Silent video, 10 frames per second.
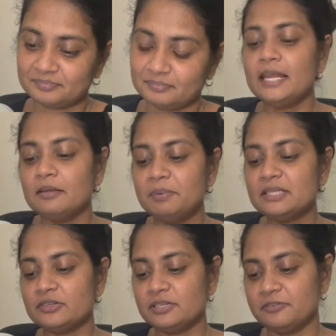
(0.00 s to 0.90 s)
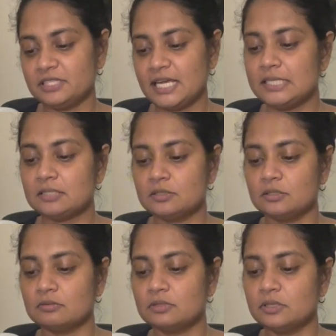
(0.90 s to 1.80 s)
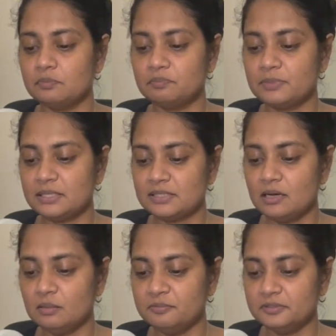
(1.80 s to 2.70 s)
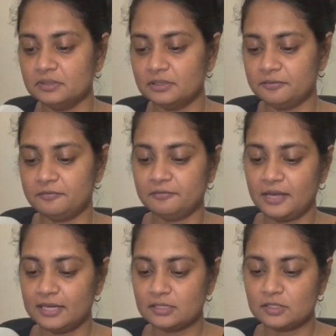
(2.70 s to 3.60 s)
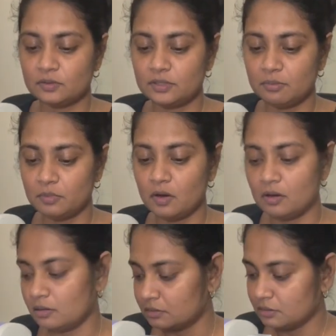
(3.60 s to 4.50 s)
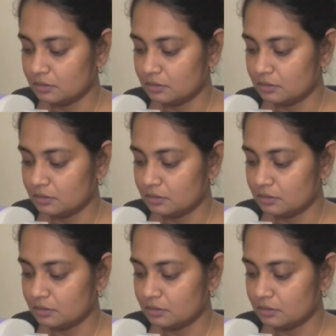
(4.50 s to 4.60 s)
And the pins are different sizes too, so that's helpful if I sew them all,